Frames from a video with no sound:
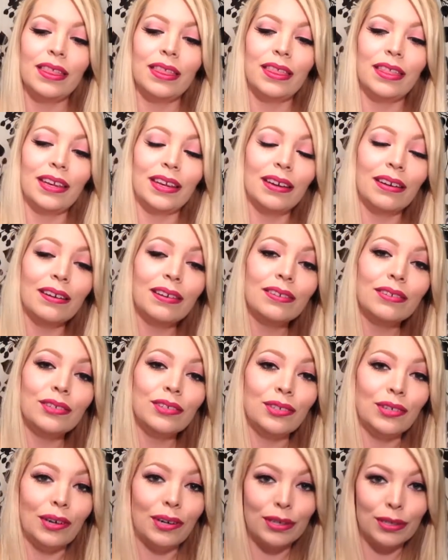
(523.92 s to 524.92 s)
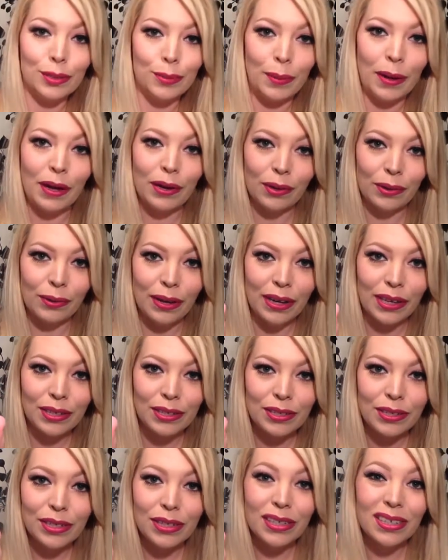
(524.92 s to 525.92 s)
their dark spot
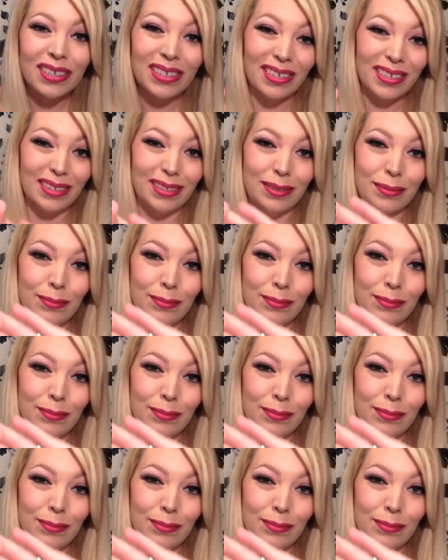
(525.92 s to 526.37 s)
corrector is